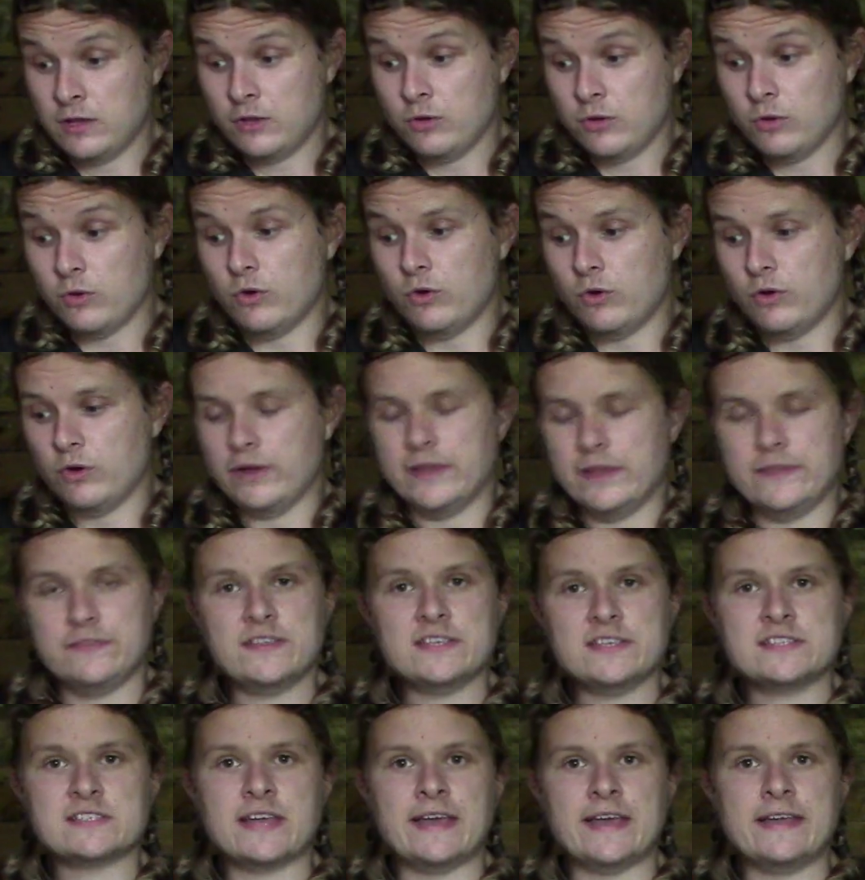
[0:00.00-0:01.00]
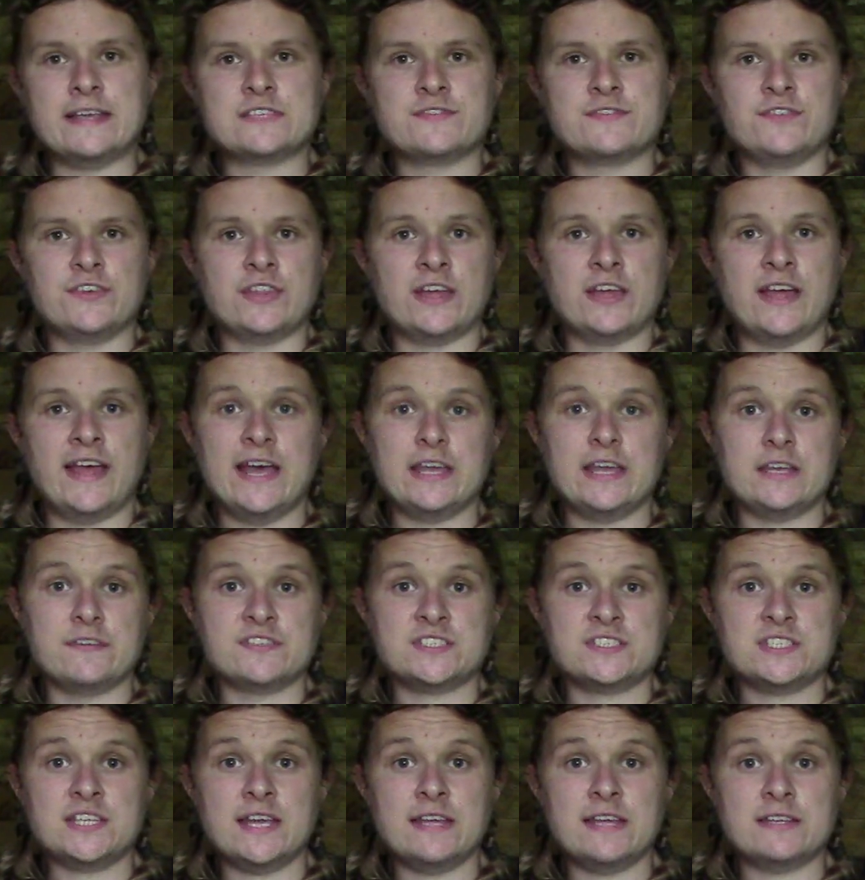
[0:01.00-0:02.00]
Or in this case, for the head of
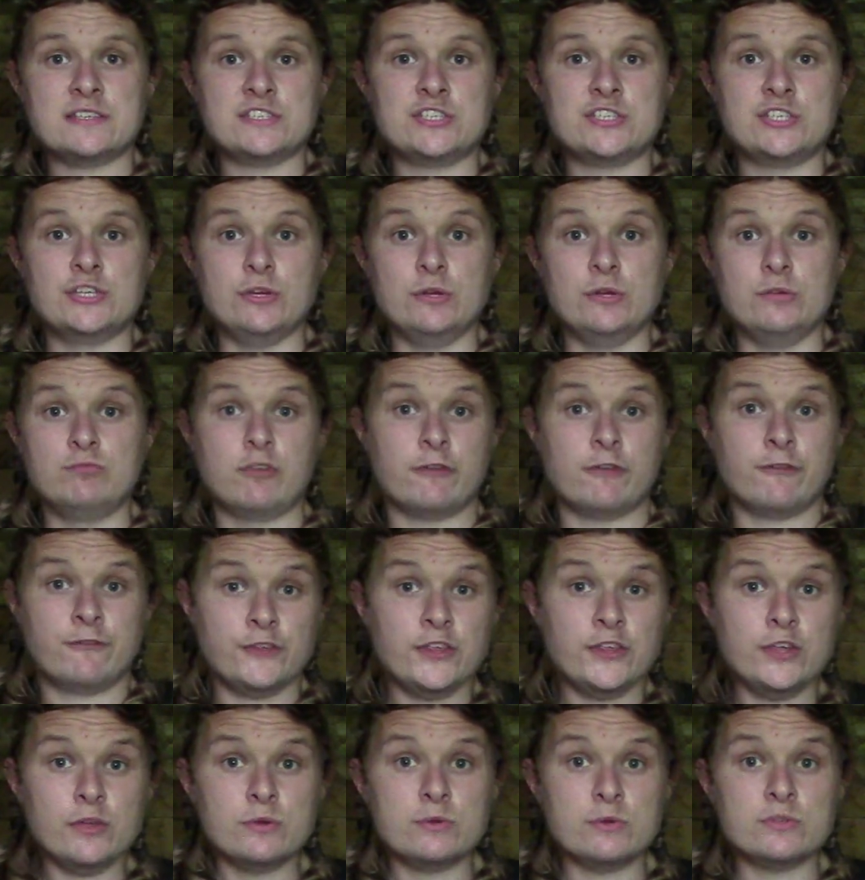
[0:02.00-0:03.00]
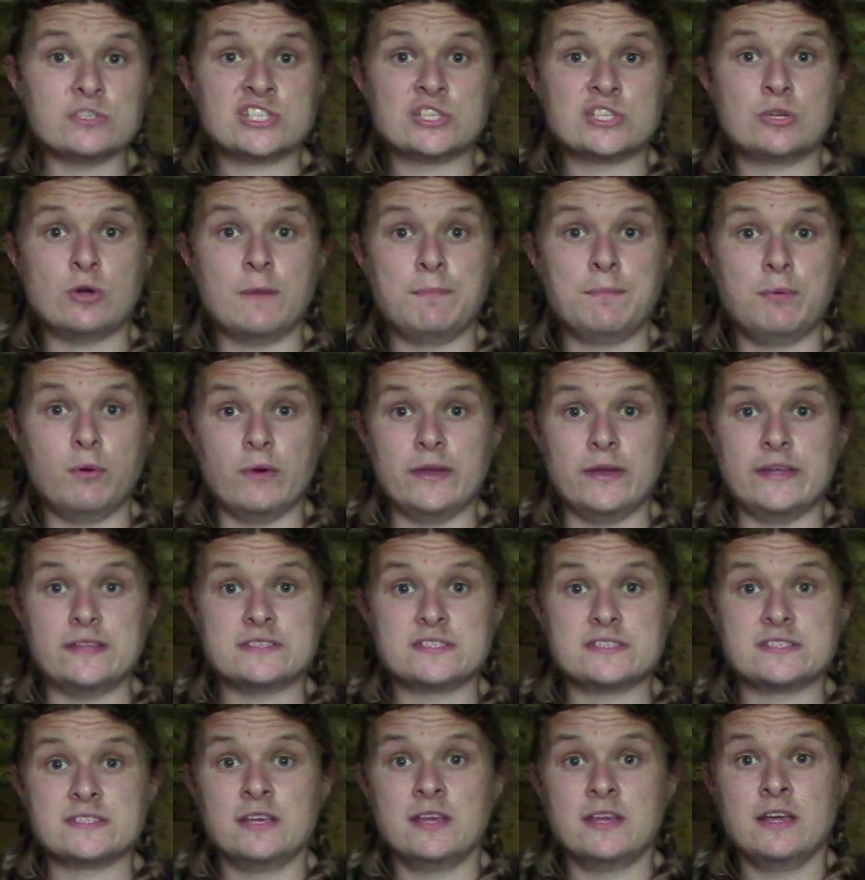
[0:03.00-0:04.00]
state to refuse to
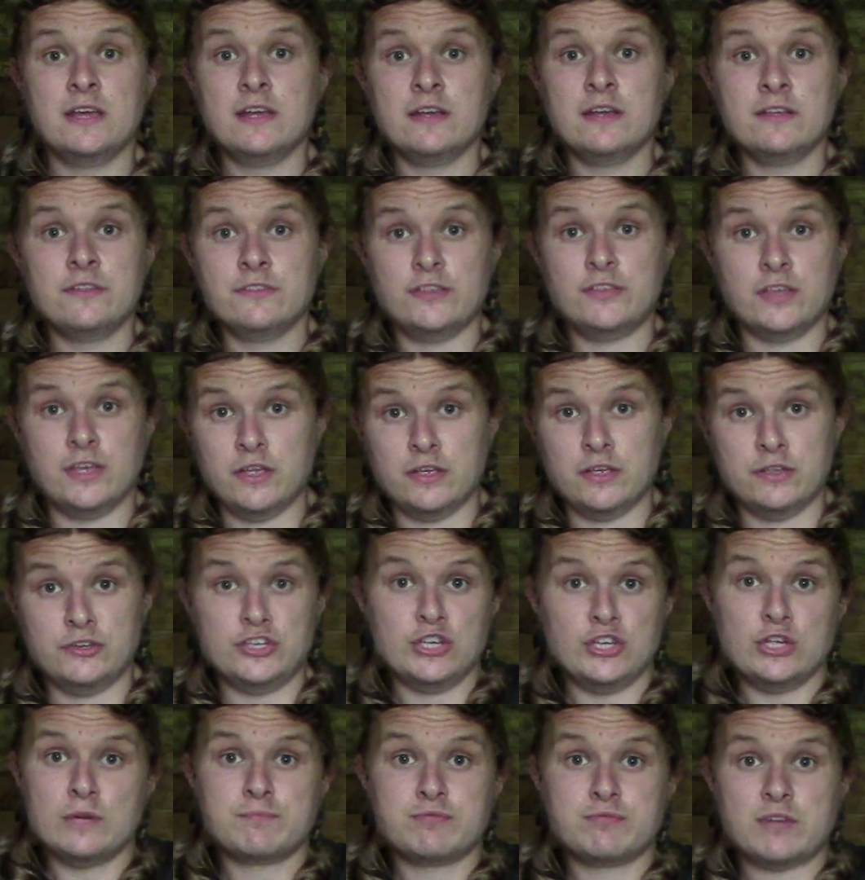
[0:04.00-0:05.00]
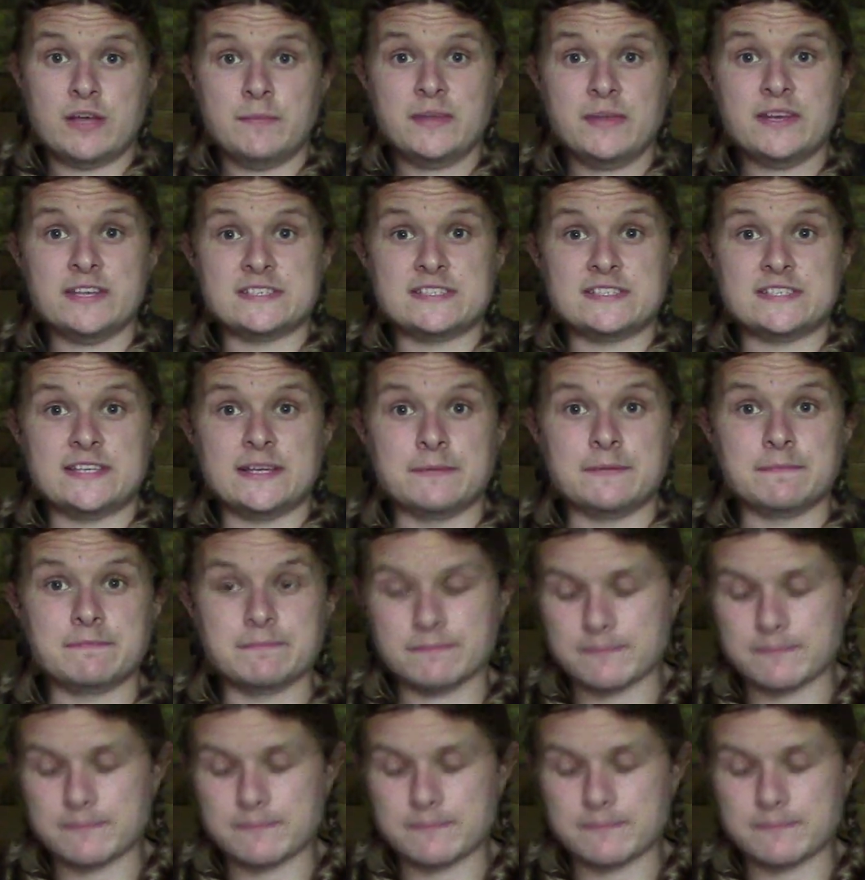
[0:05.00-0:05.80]
appoint the new prime minister.